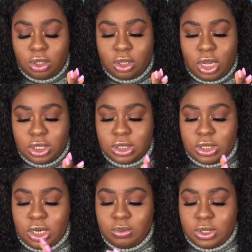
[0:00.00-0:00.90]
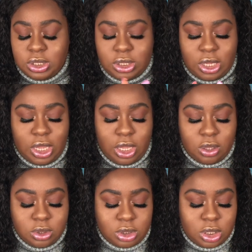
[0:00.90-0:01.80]
other glosses that I'm testing
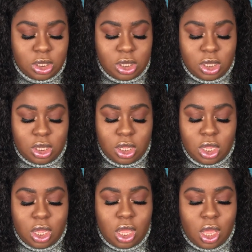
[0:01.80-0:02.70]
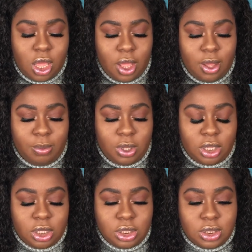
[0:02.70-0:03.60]
out. Um
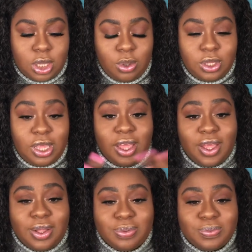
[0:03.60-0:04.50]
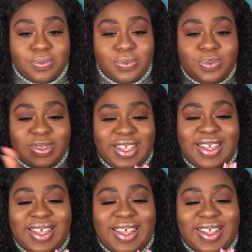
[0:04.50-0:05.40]
so yeah,
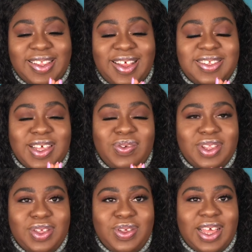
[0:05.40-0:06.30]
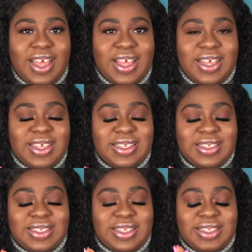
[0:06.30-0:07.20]
that is everything, you
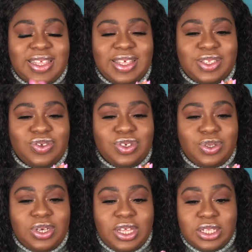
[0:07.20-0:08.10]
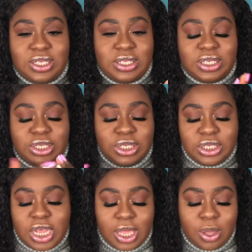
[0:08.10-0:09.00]
guys. Thanks for tuning into this chit
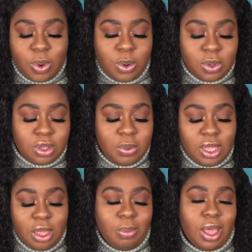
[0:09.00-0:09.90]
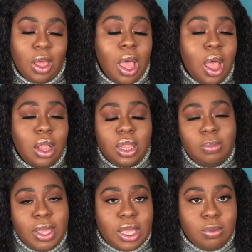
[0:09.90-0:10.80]
chat. Get ready with me about the
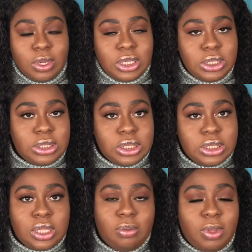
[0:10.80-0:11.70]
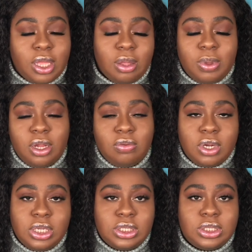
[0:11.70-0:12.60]
makeup releases and makeup
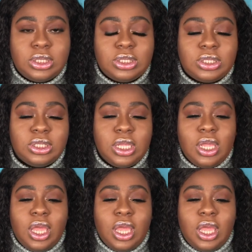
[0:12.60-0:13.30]
unreleases